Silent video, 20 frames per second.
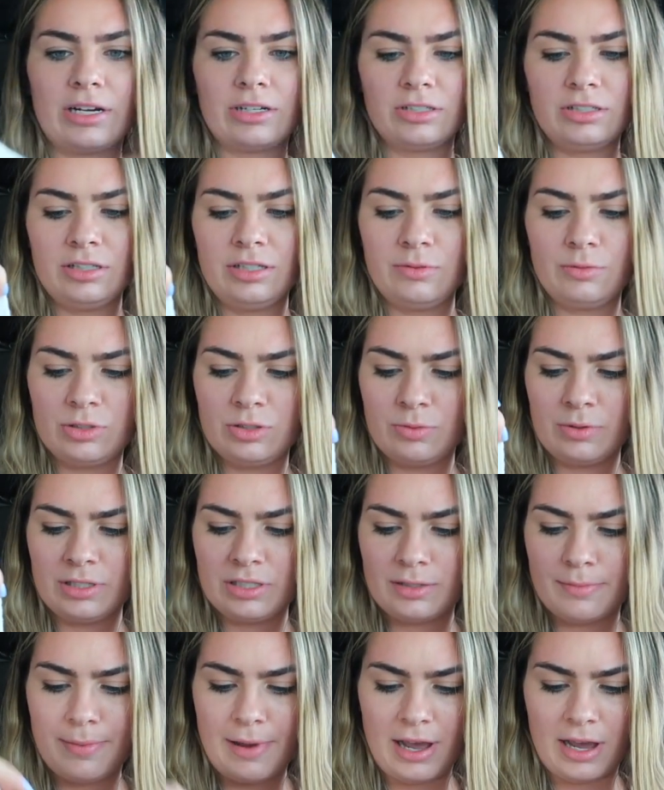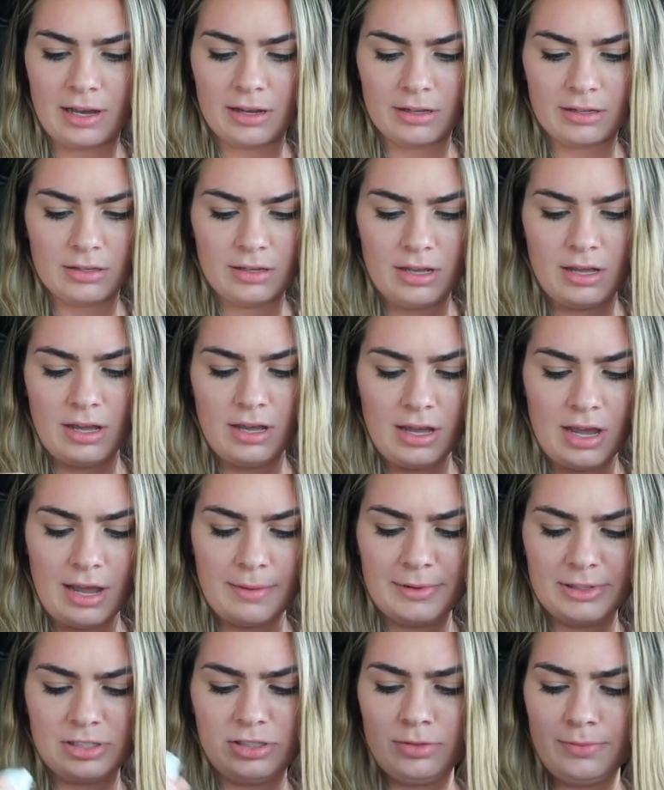actually, which one is the back?
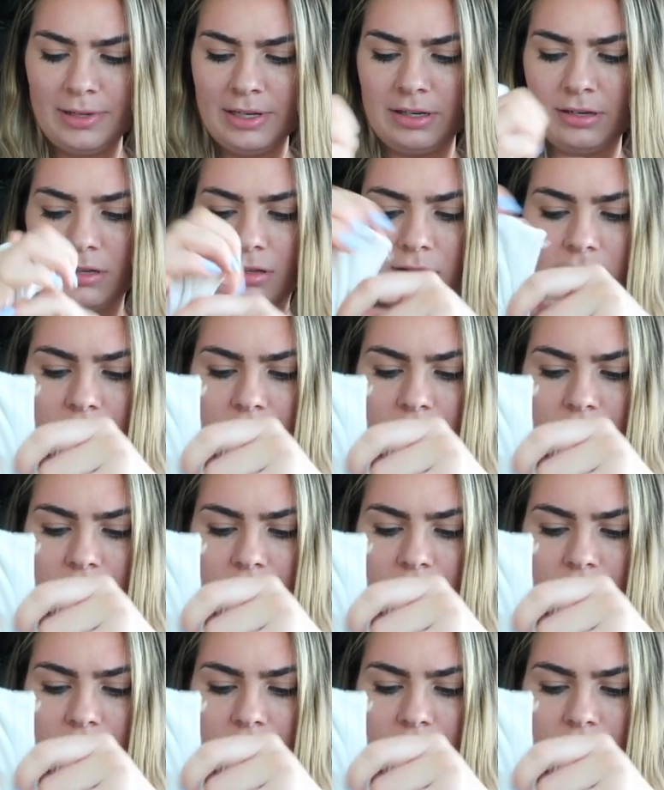I'm assuming